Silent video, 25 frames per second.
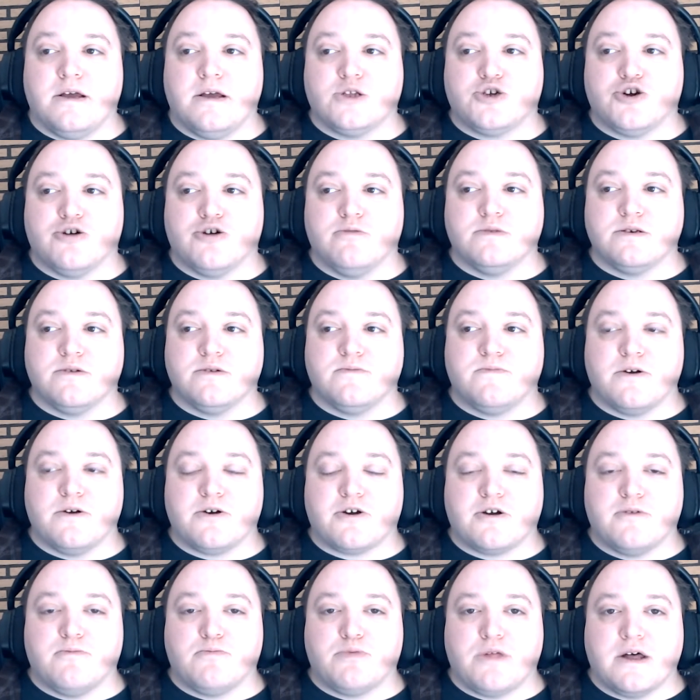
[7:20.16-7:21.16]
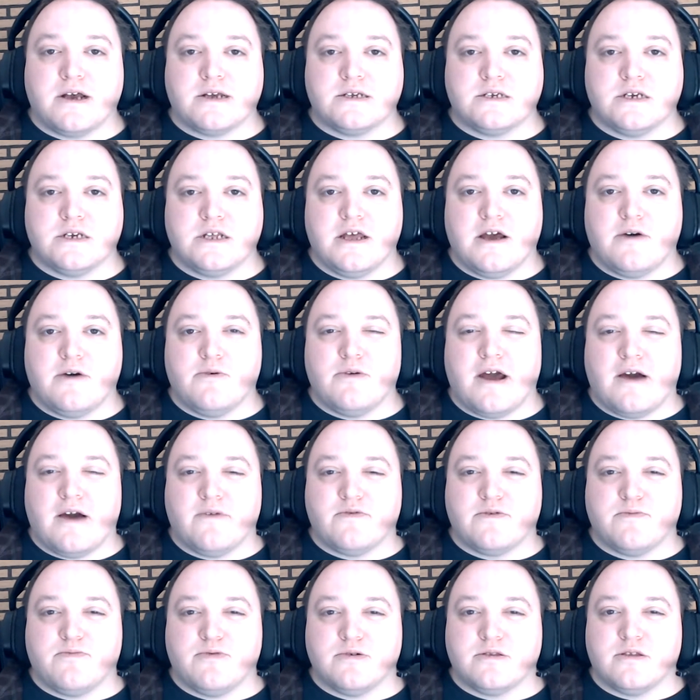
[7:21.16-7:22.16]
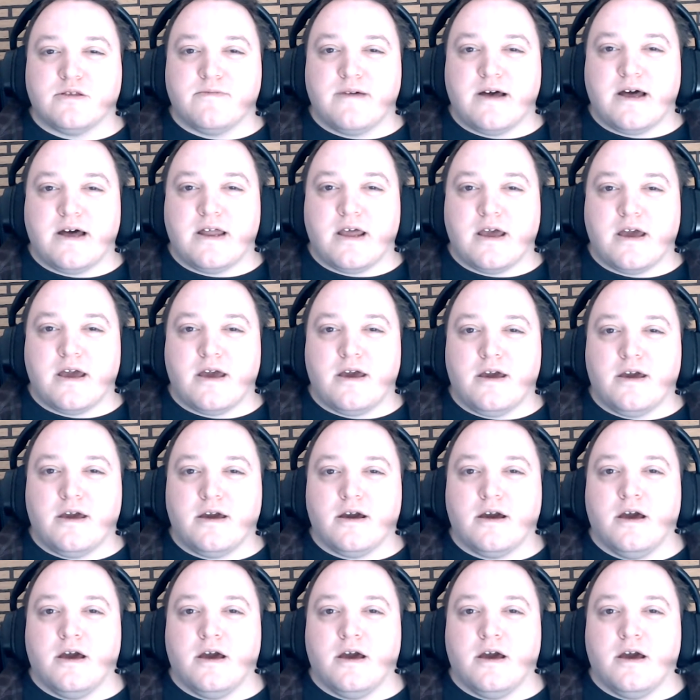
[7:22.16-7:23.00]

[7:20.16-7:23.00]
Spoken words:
terms of their complexity, I would have to put them at a